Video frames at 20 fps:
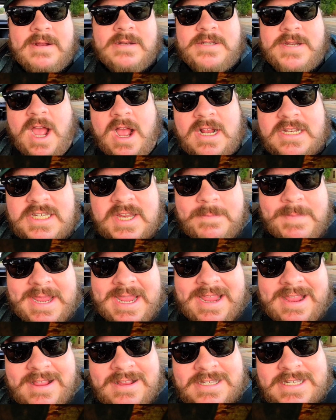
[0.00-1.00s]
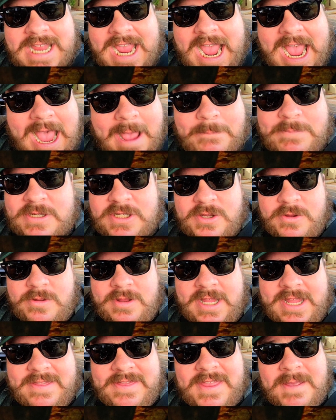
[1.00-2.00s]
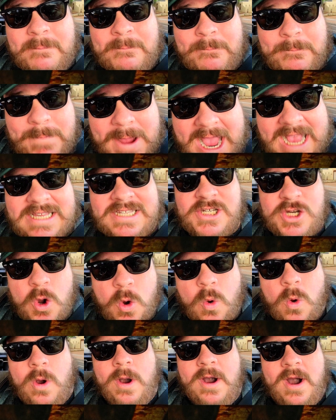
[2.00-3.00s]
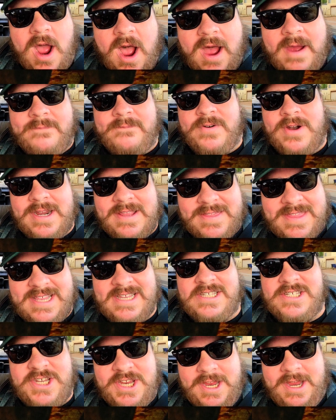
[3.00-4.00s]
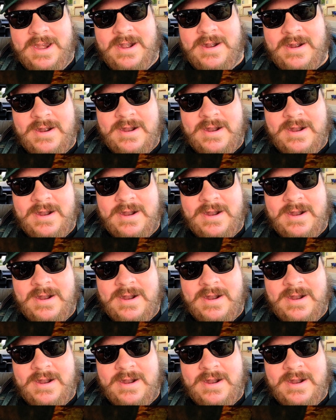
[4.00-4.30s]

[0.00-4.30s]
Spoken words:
Talk to Me is absolutely the best horror offering this year.